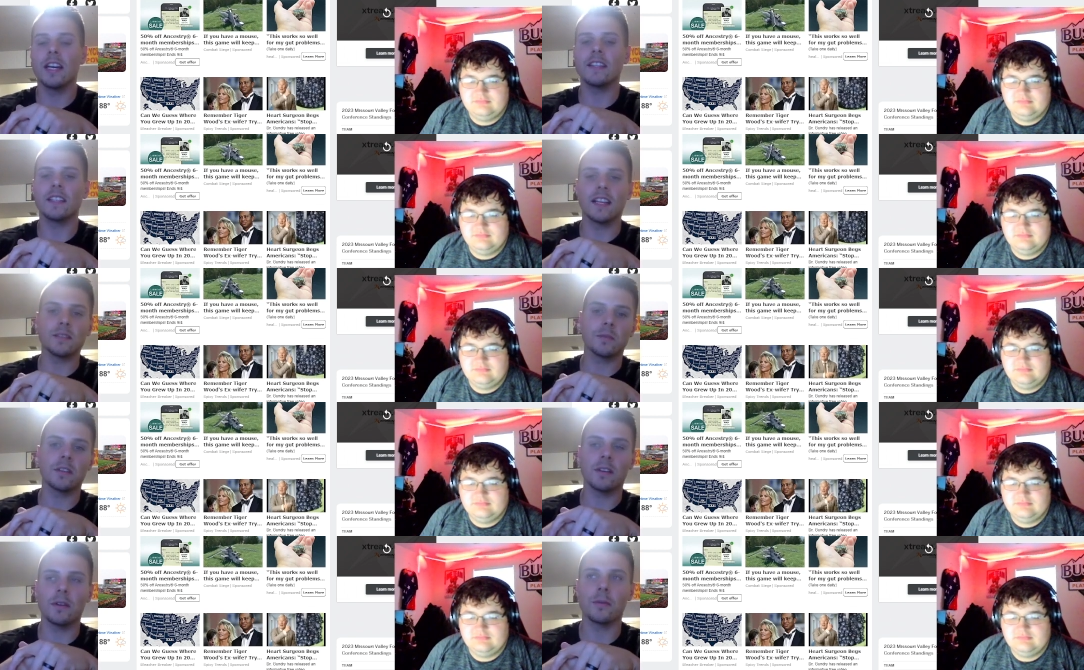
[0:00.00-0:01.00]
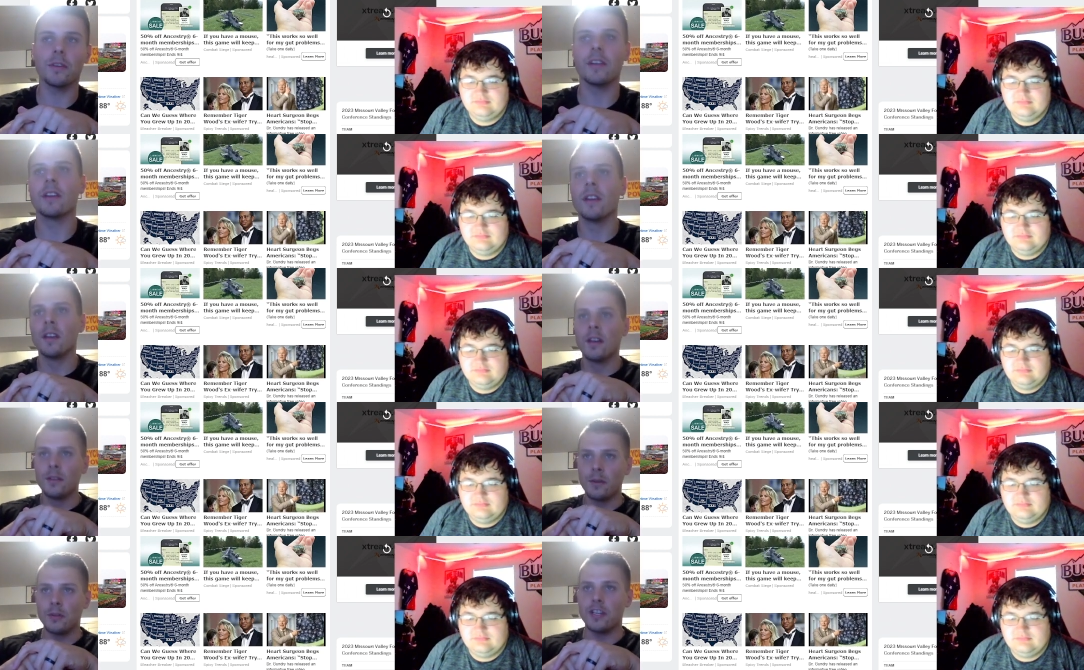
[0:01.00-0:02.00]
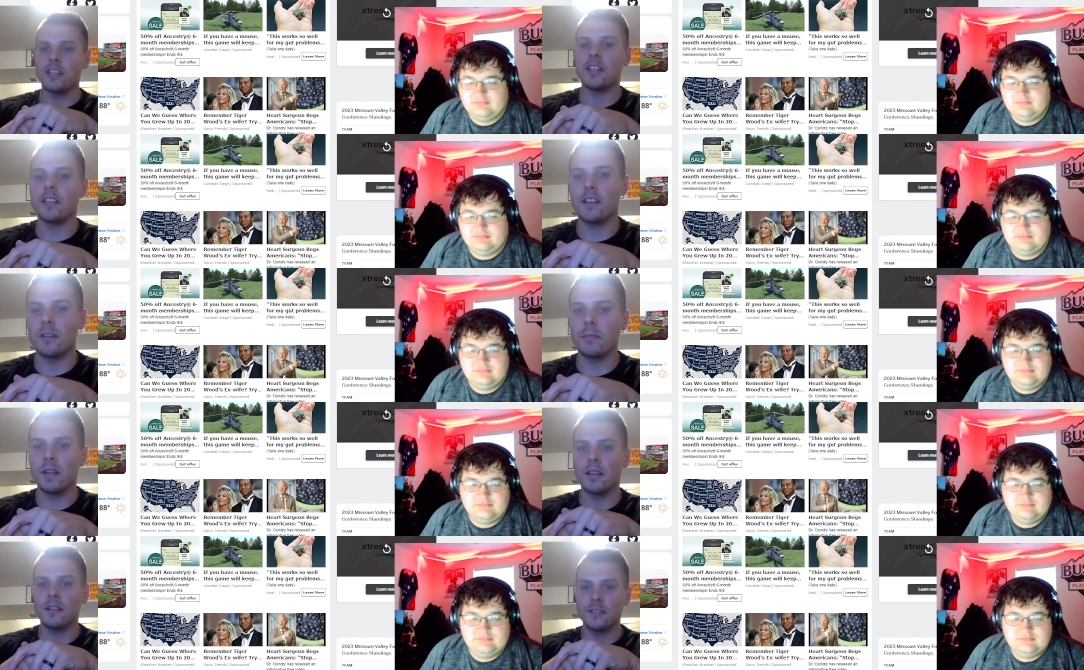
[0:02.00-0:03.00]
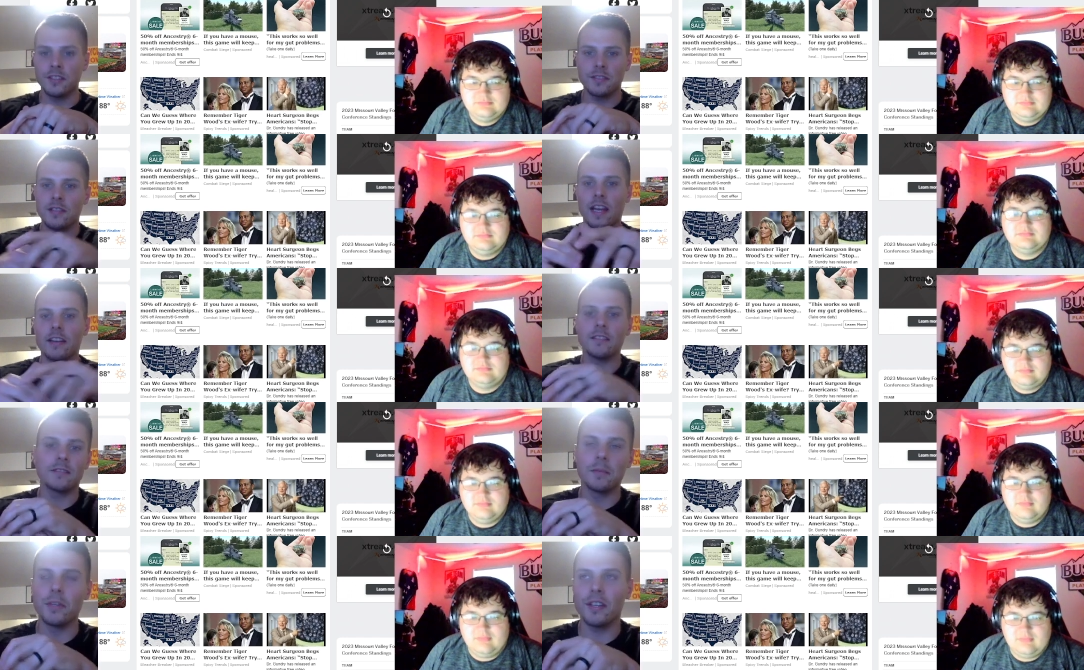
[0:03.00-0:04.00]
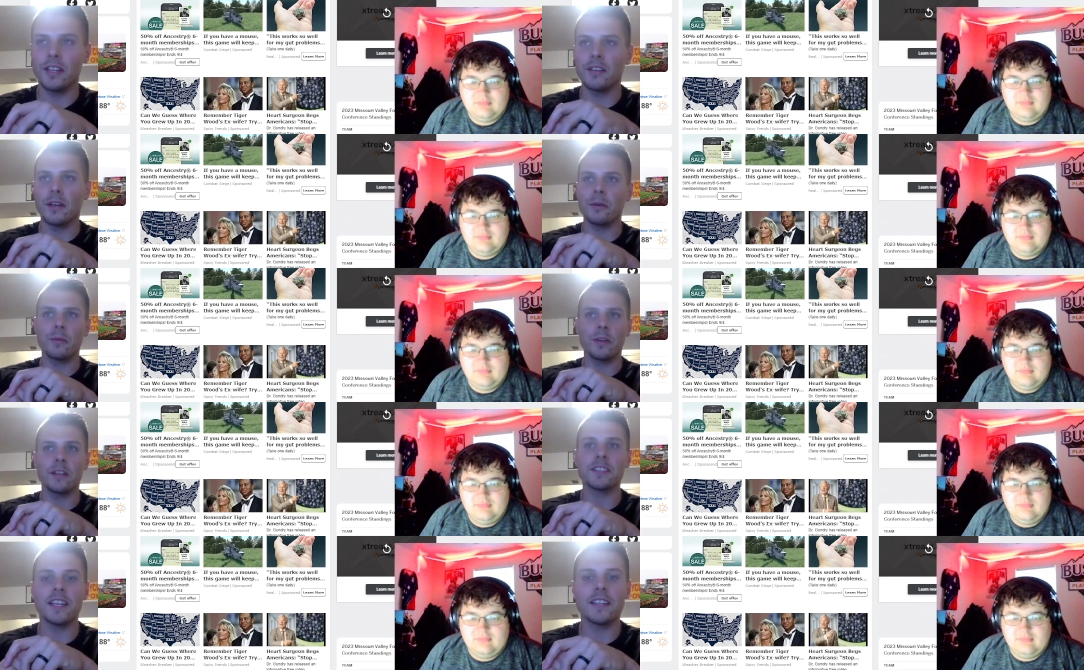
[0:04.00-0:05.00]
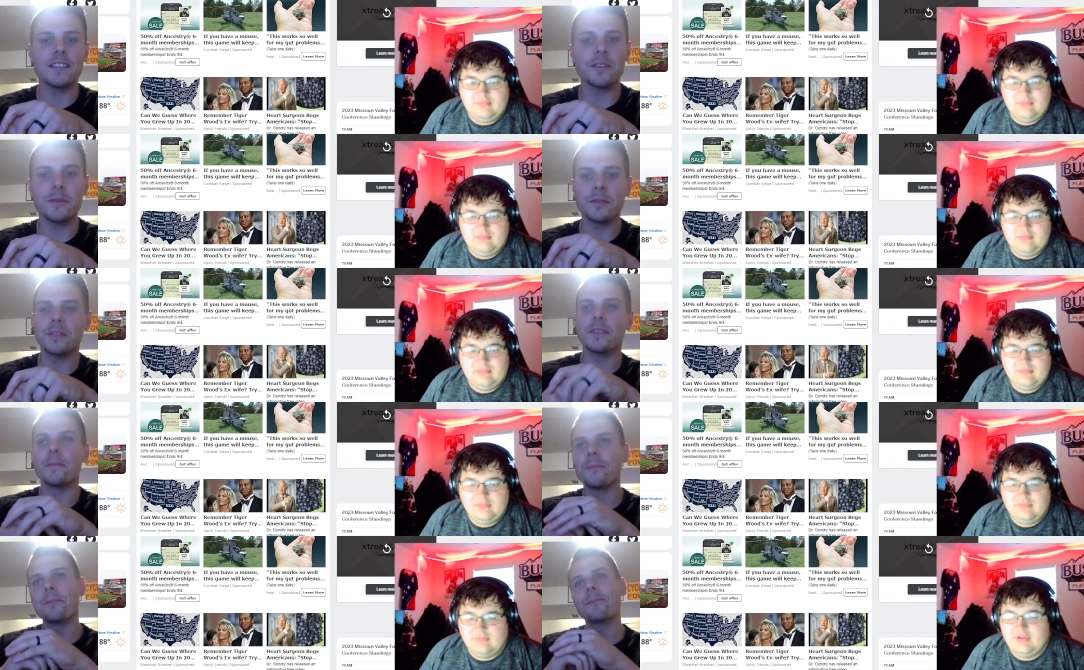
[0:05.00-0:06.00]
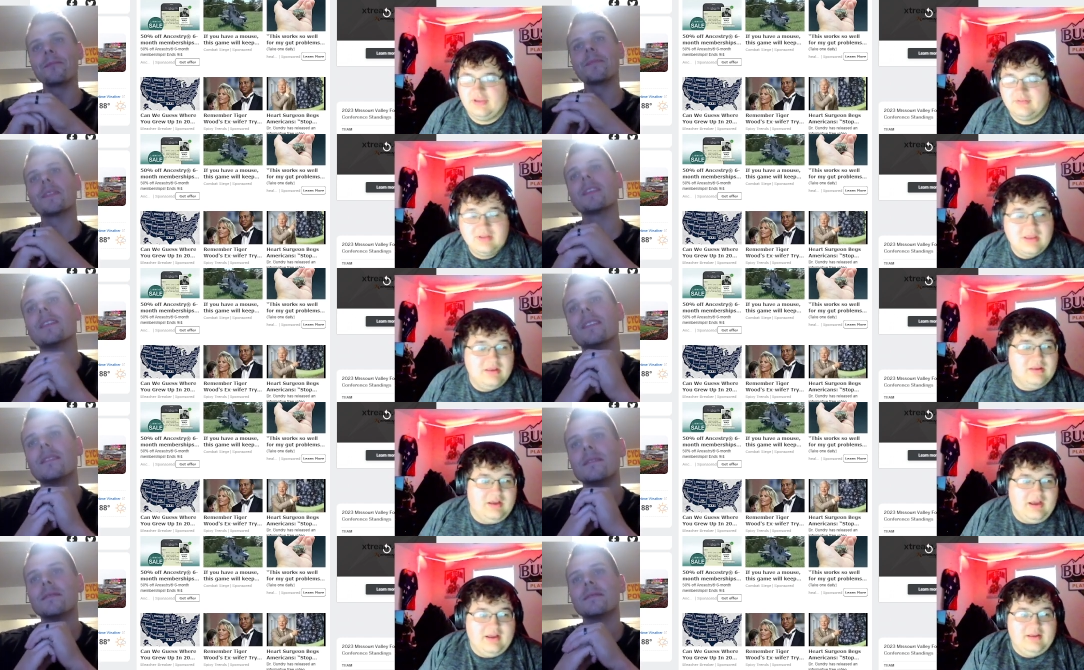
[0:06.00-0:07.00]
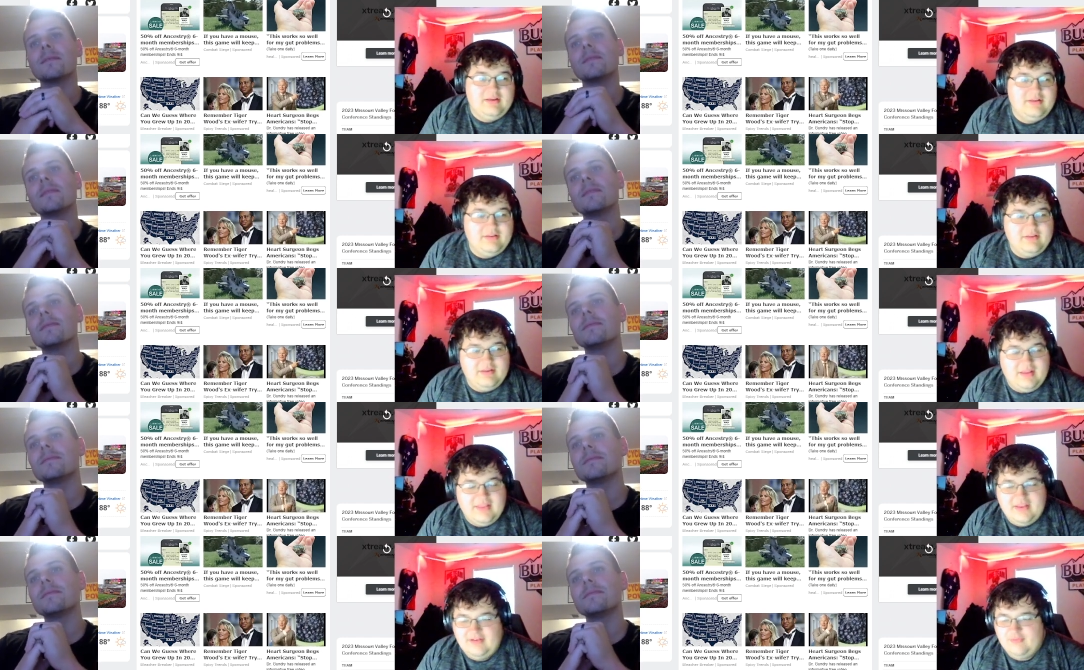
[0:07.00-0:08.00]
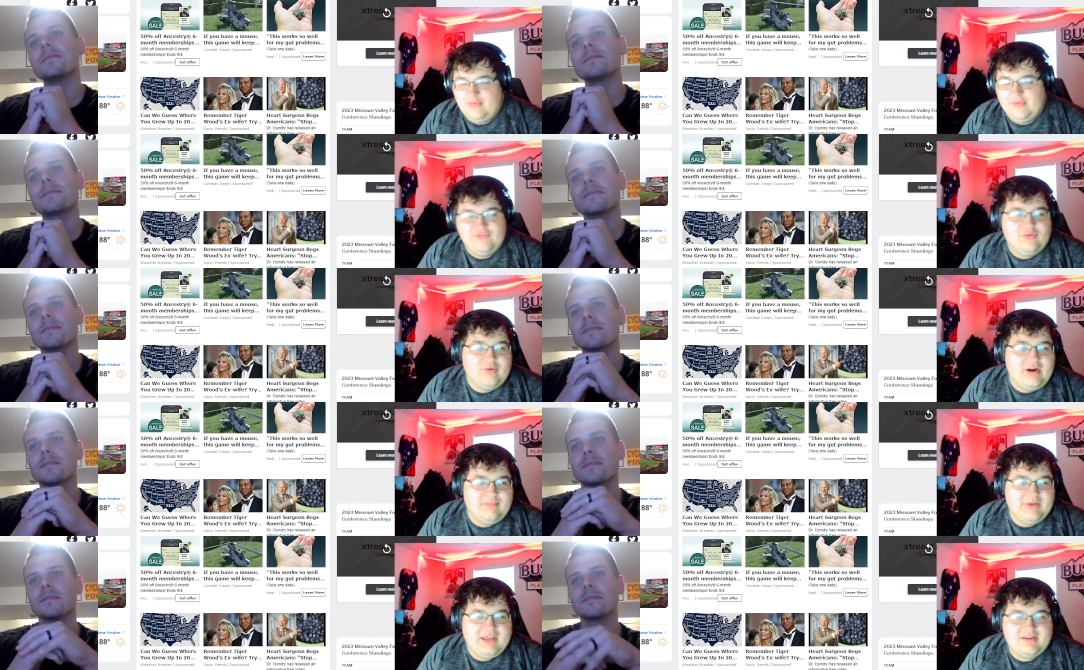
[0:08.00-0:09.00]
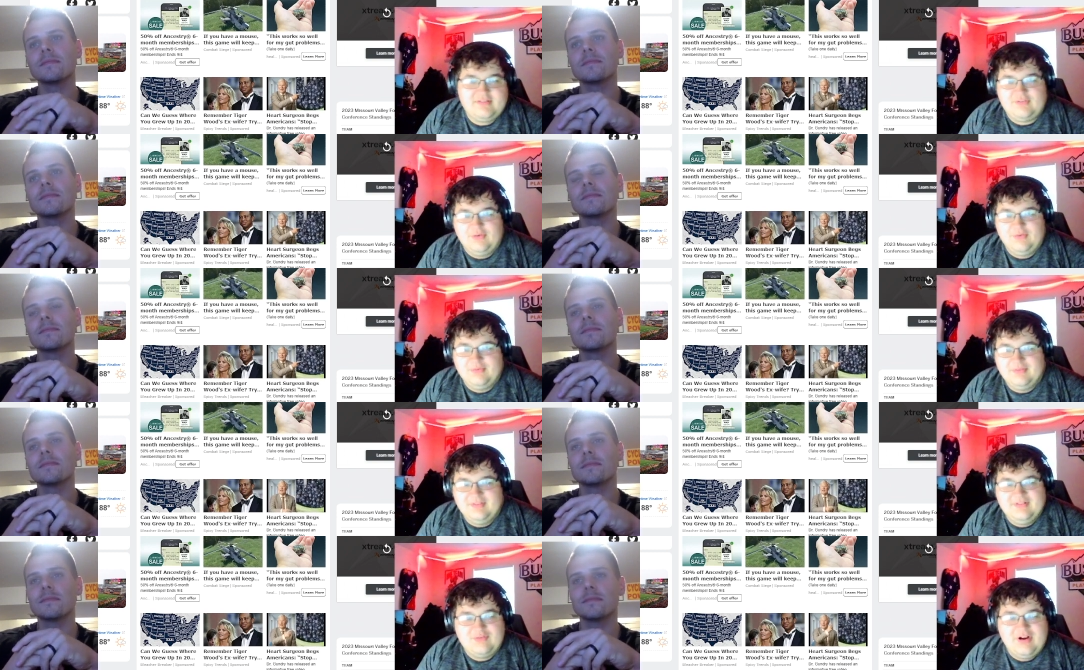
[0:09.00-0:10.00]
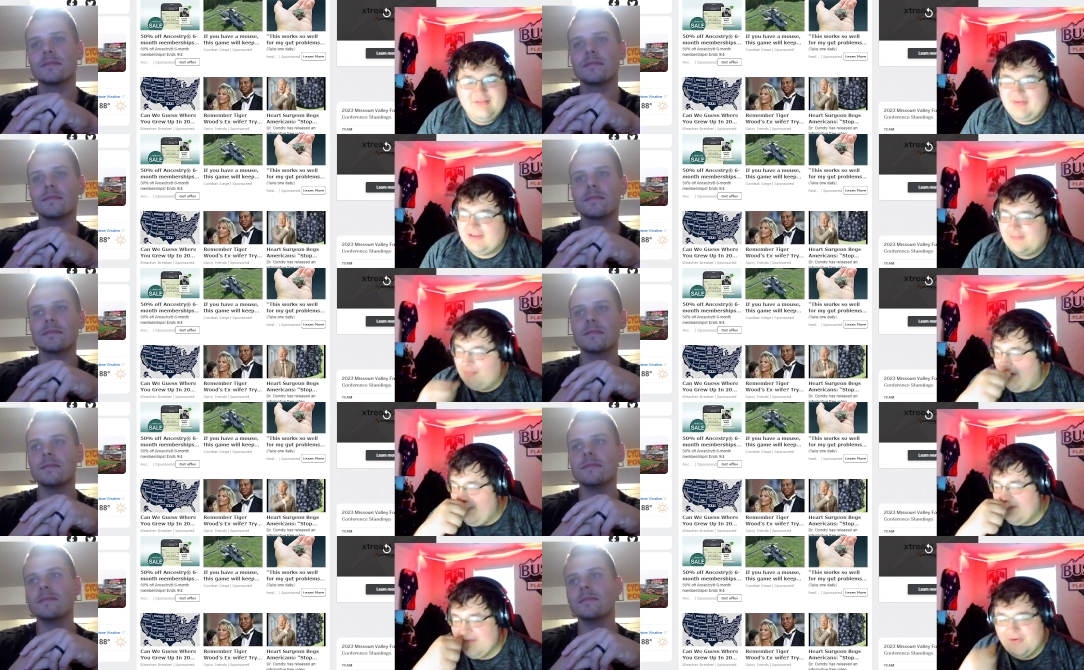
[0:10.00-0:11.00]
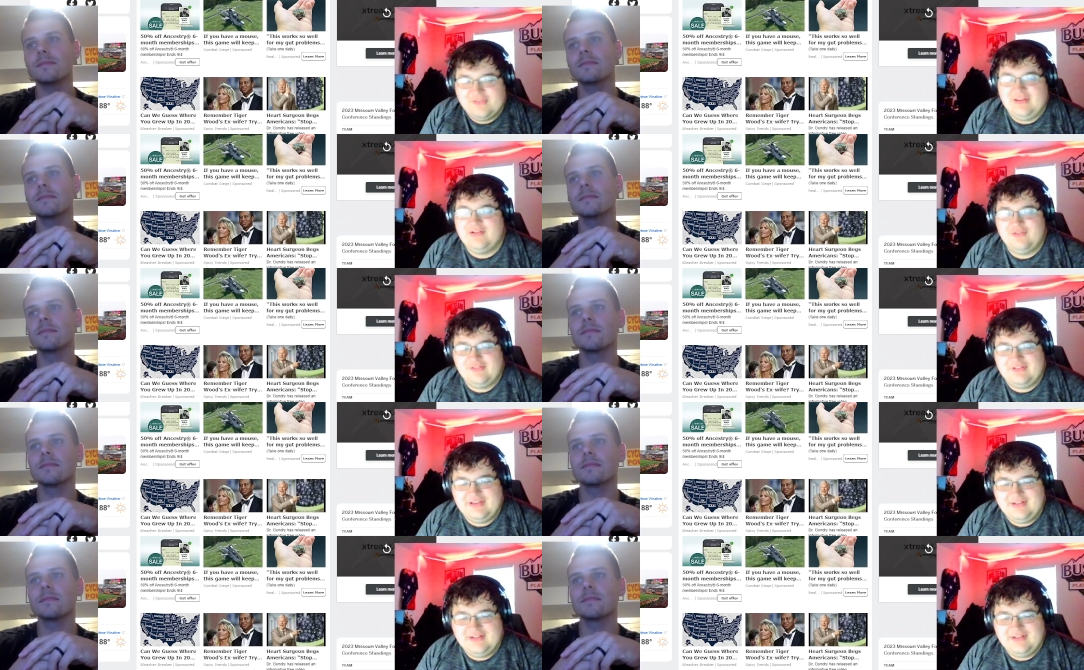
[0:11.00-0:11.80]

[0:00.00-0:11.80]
Speaker 1: I think that's when they're going to really throw J J in there. But I'm just, I completely agree with what you're saying too.
Speaker 2: Yeah. Uh, and then we move to running back. So running back's maybe the most interesting